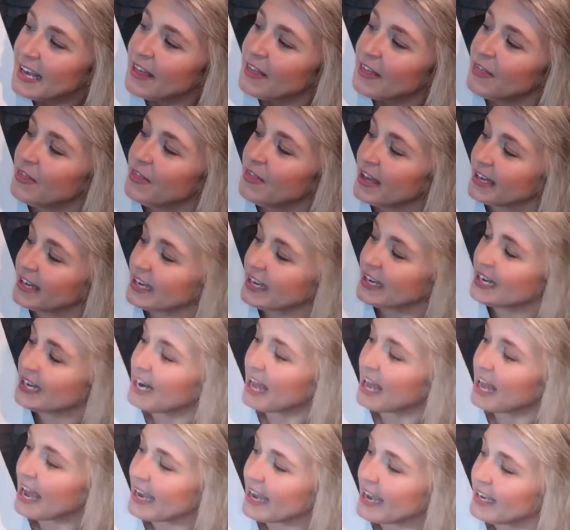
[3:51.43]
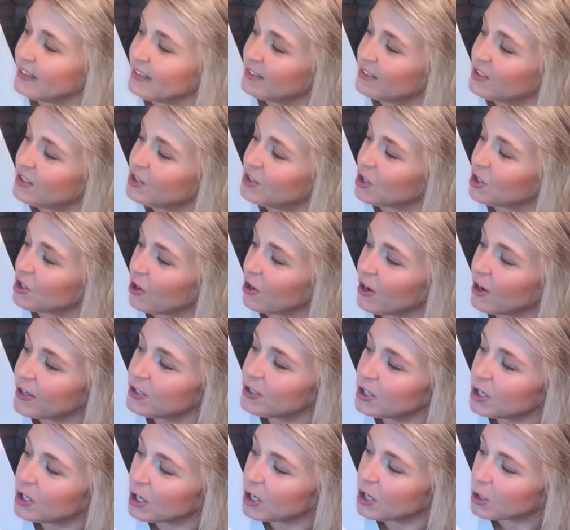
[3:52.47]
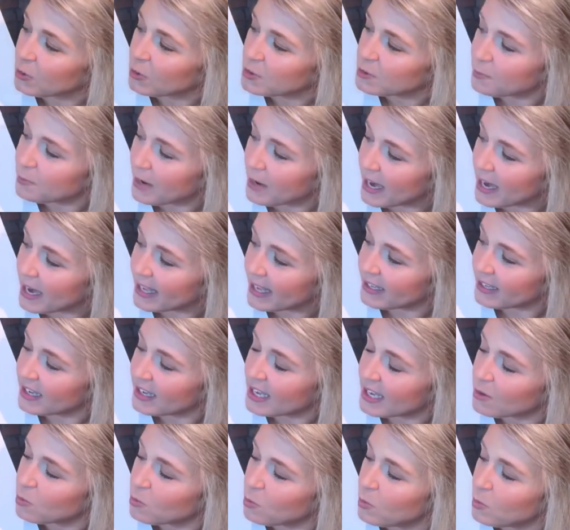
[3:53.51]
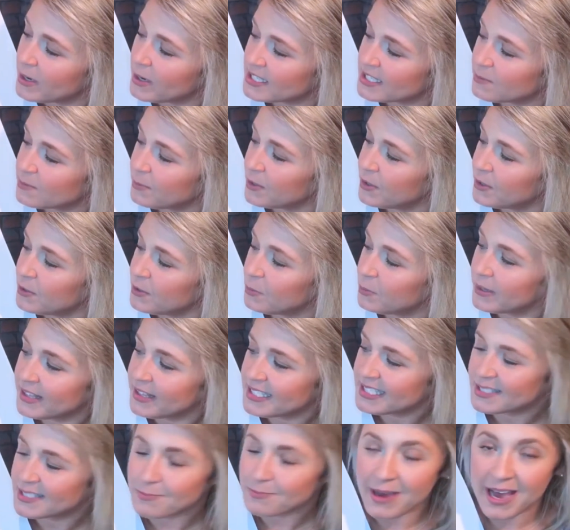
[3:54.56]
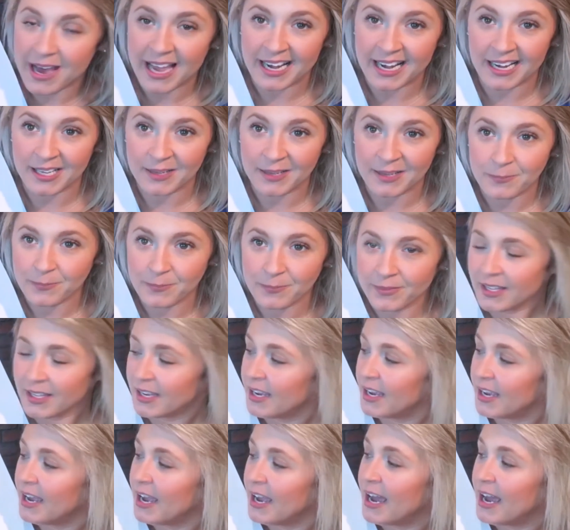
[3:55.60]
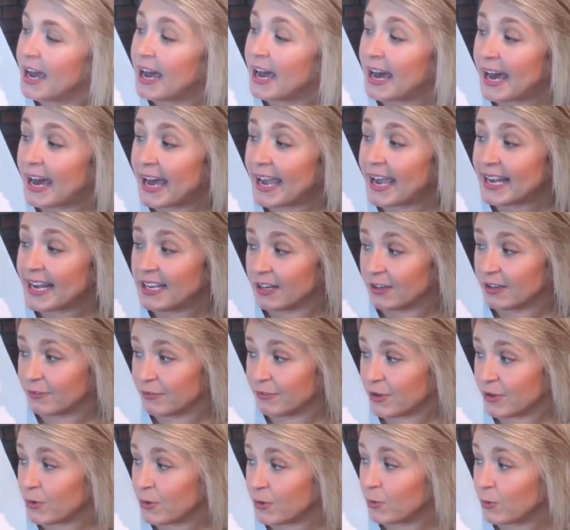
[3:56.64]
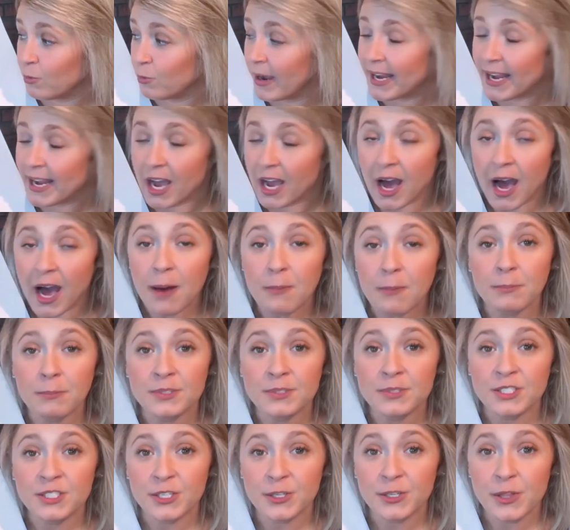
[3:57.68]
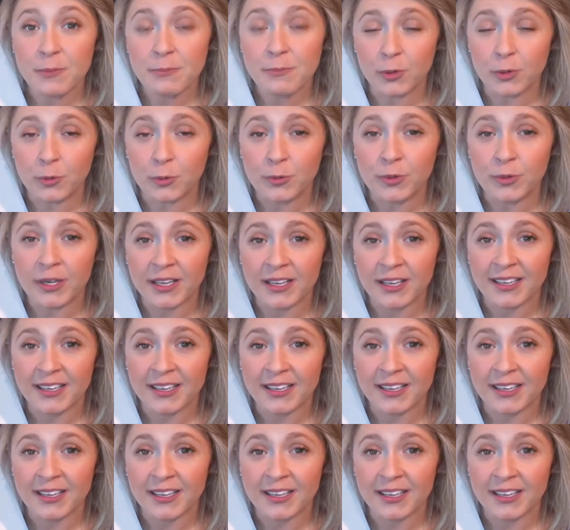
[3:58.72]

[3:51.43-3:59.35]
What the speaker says: Then he lay down close by and whispered with a smile, I love you right up to the moon